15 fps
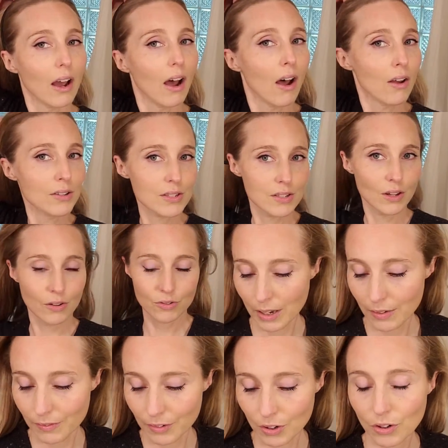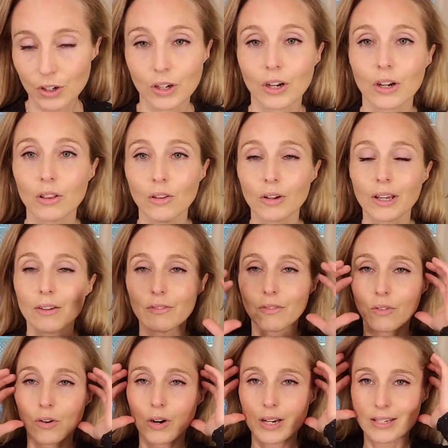Also, if you're looking
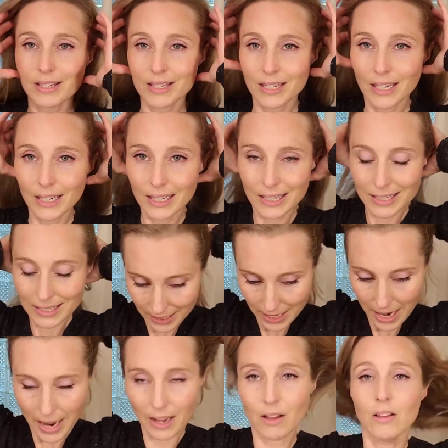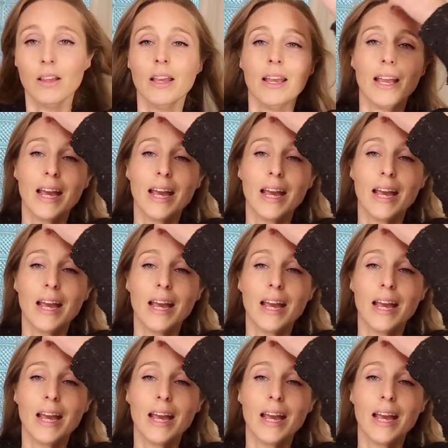for a skinny style